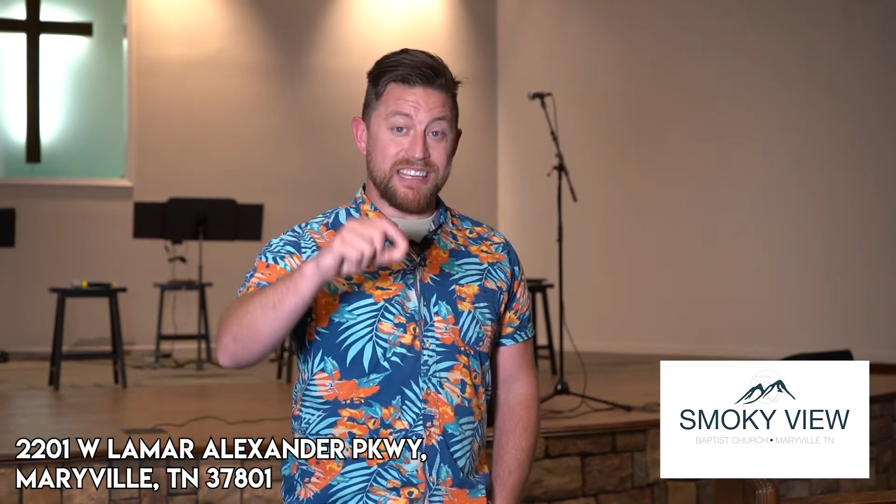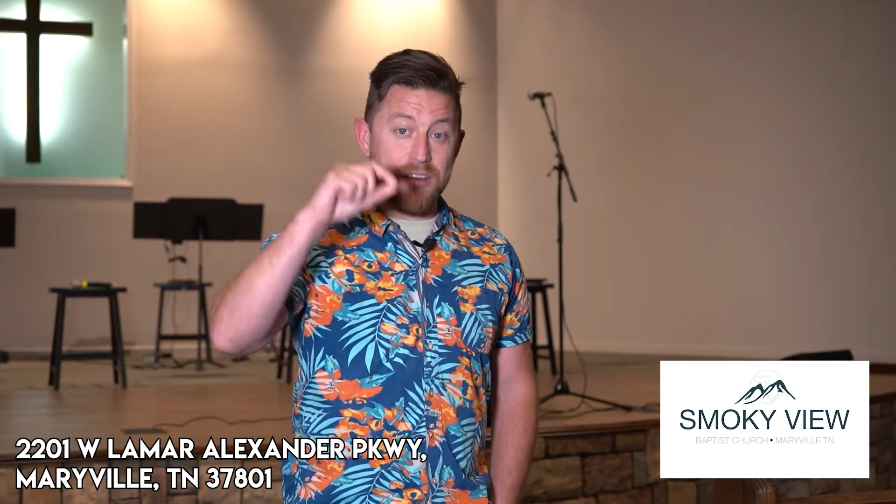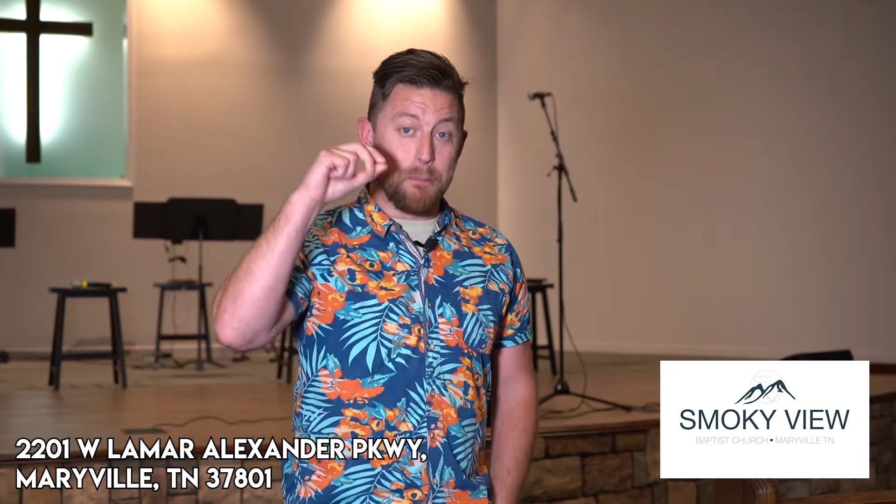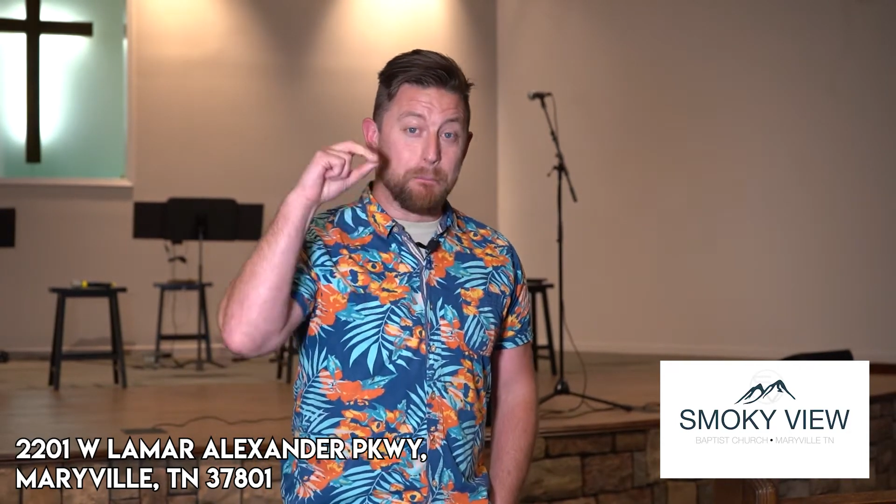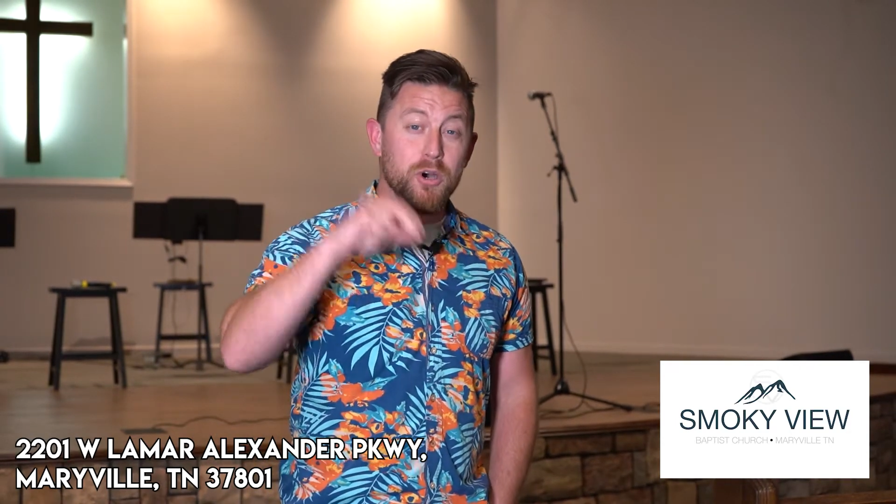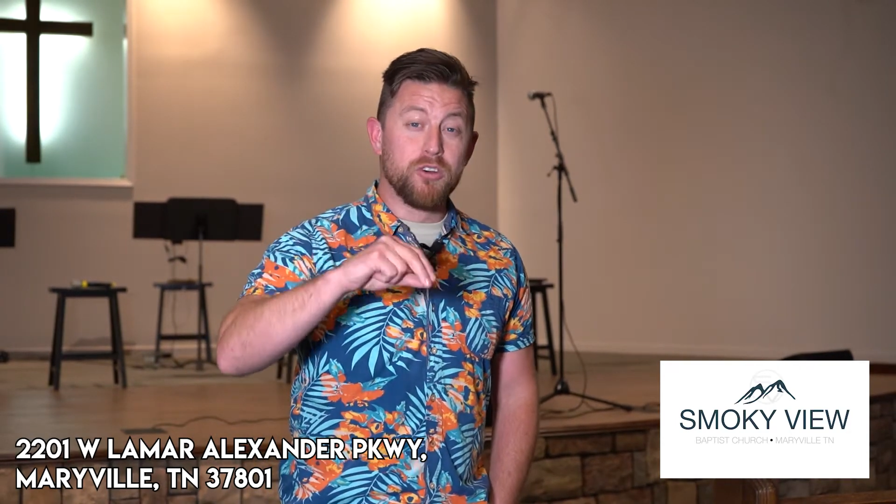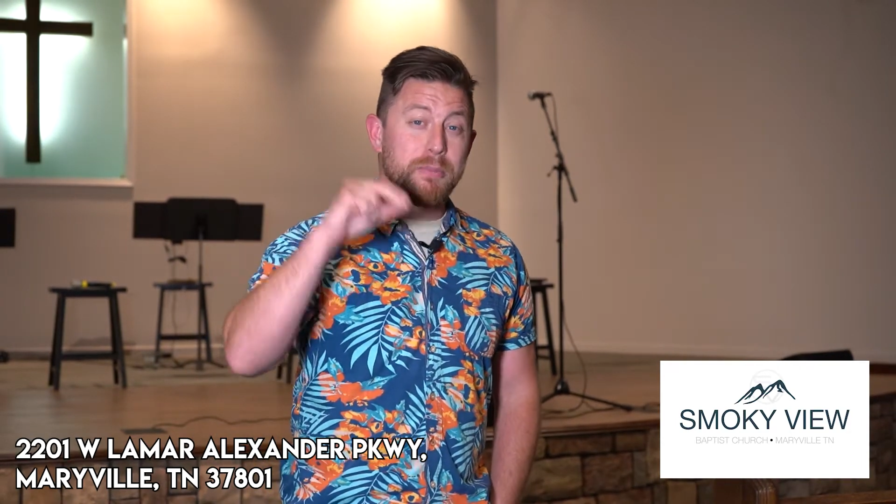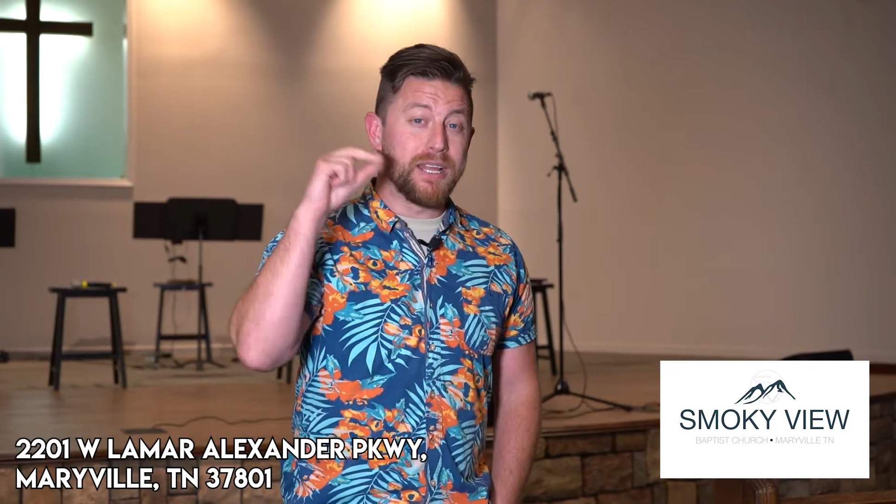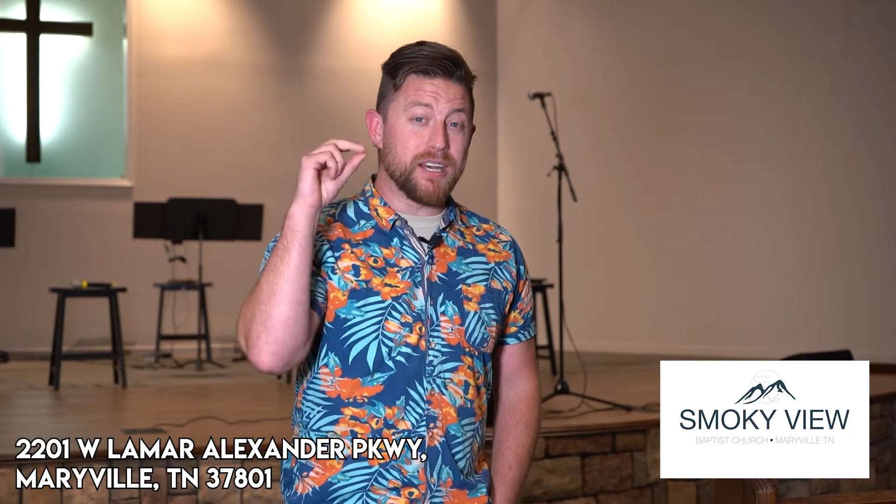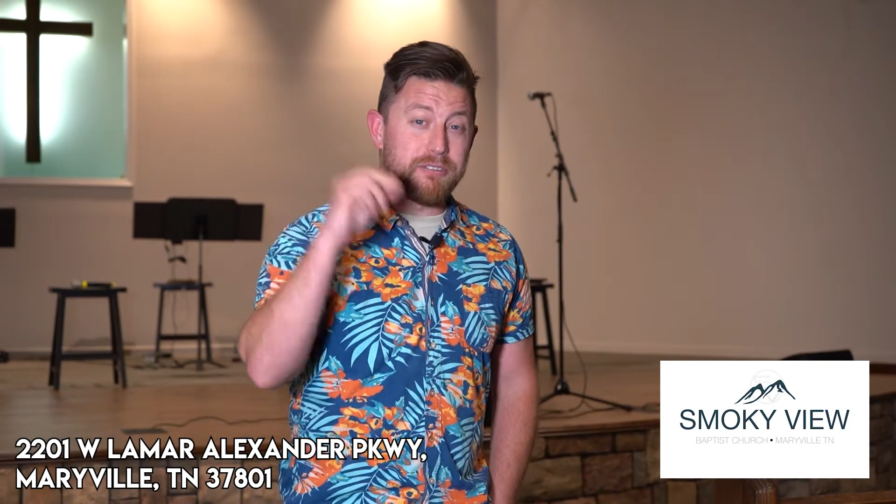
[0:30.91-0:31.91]
It's a
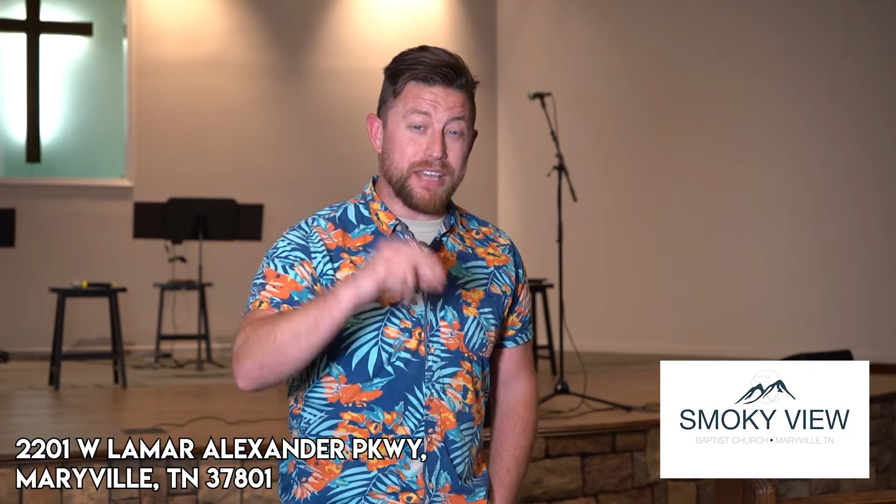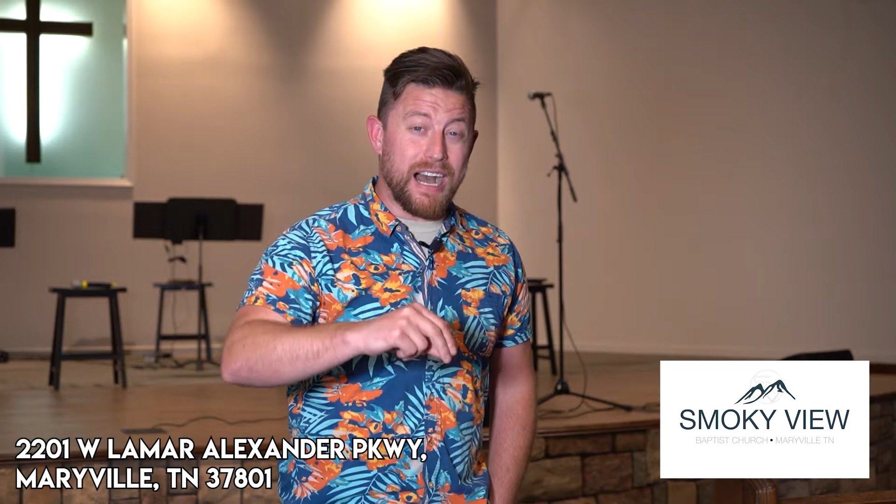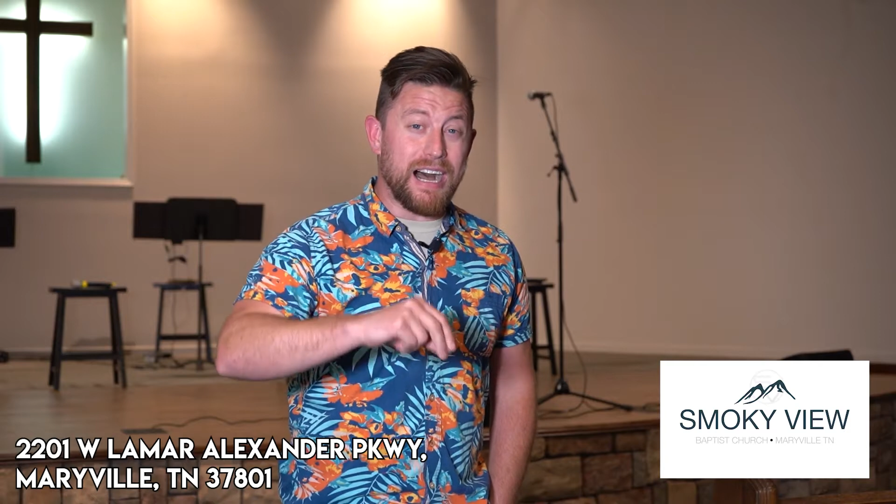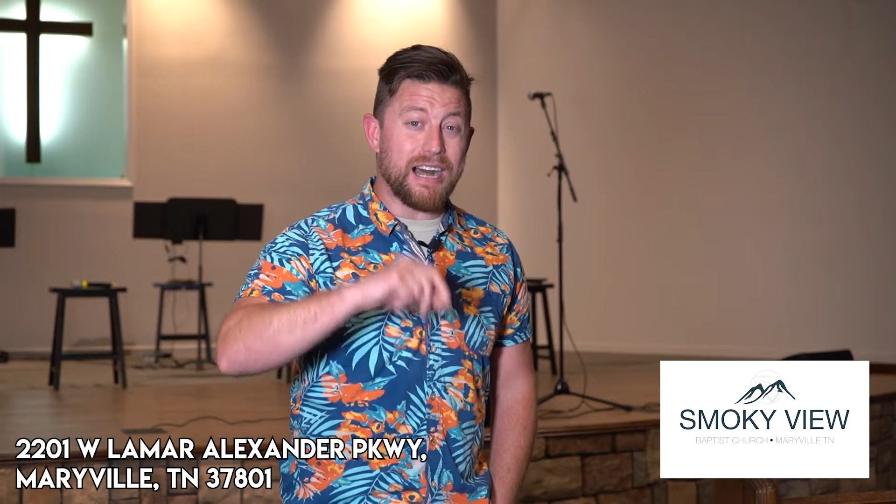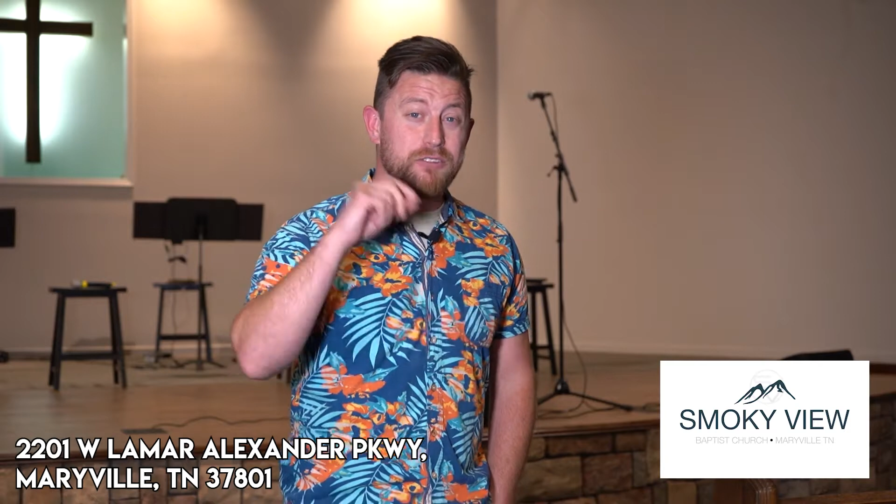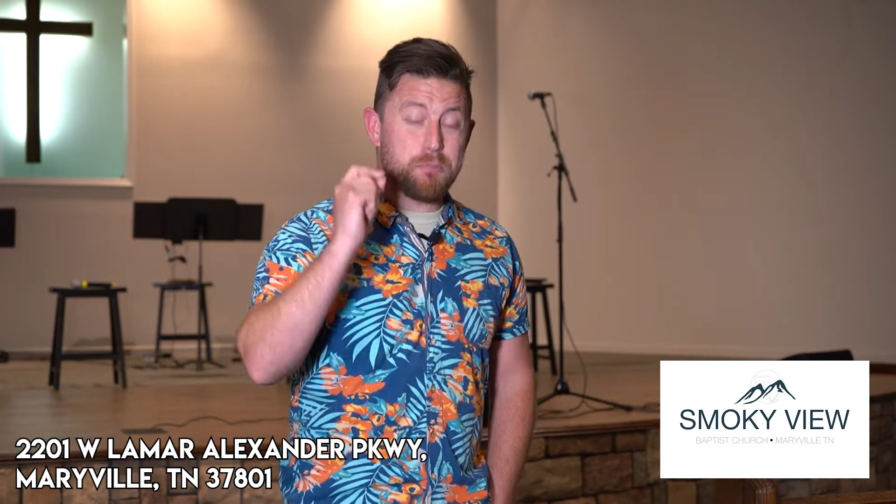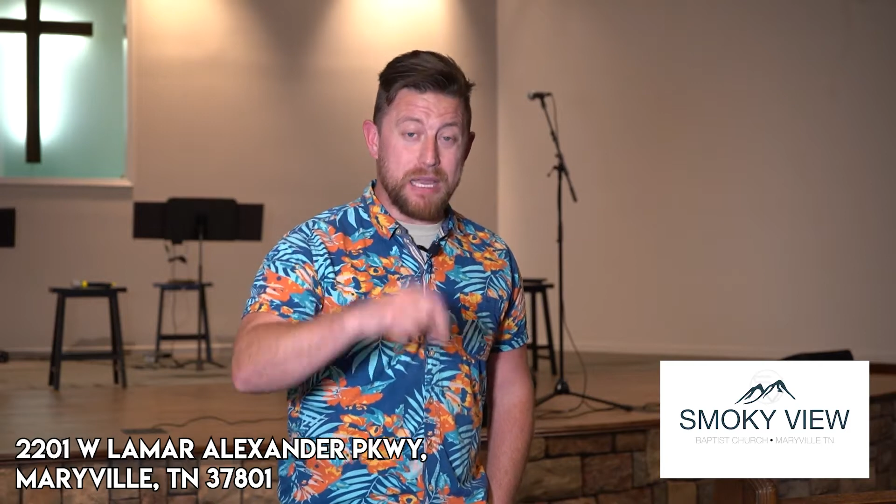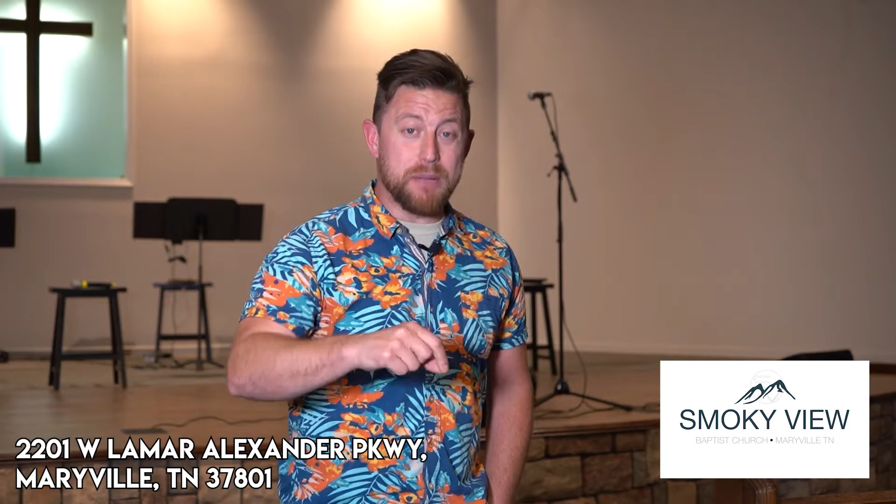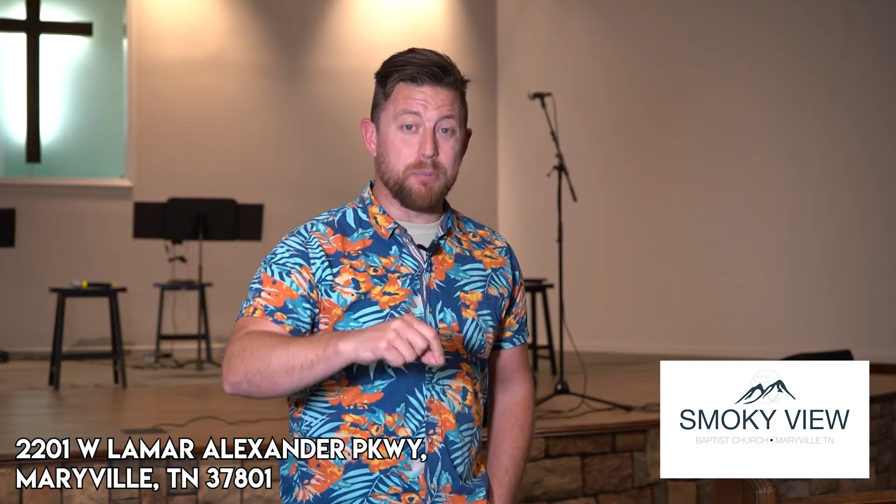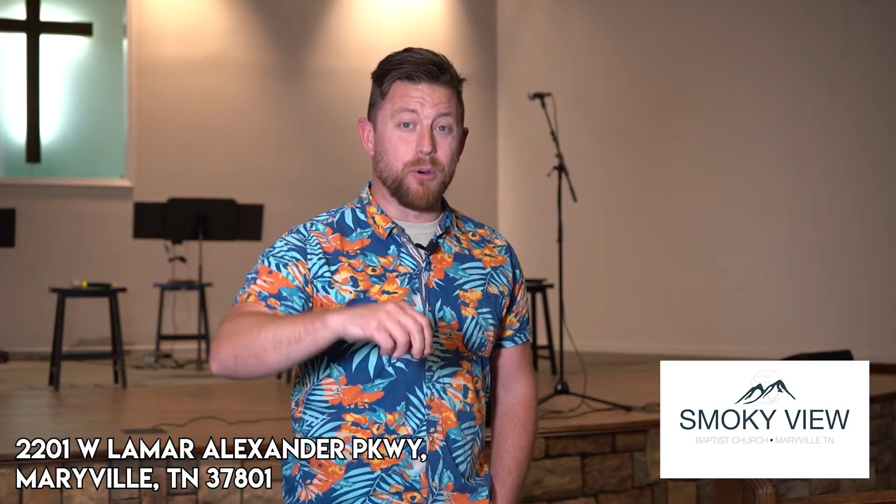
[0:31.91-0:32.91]
movement of God's
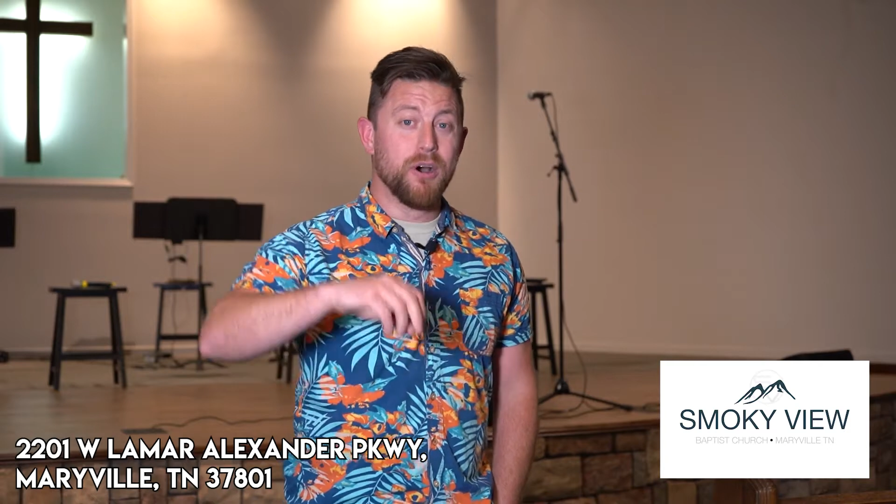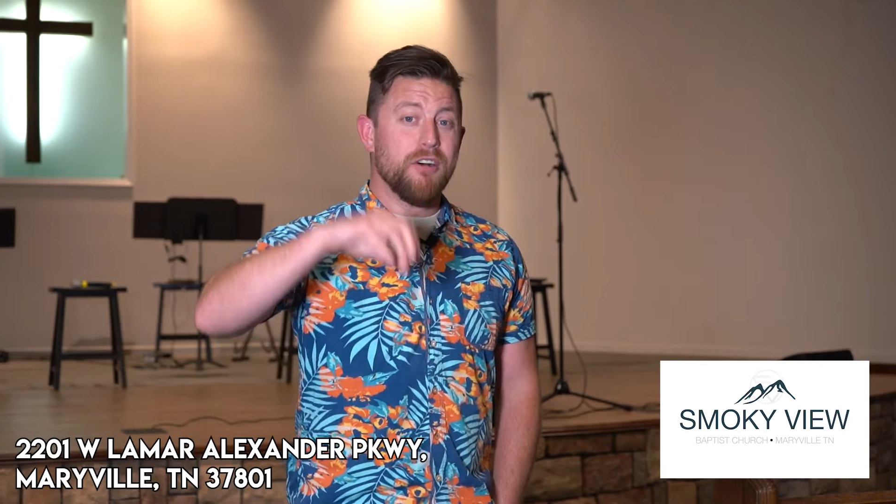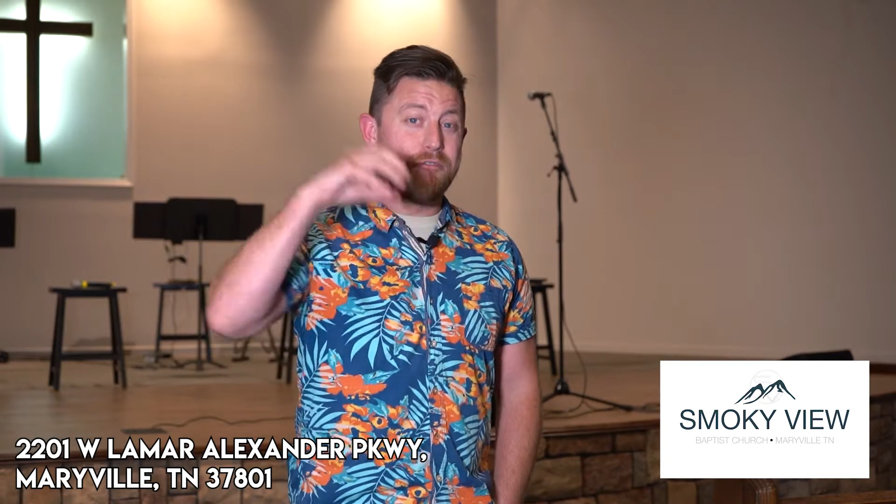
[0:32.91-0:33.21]
people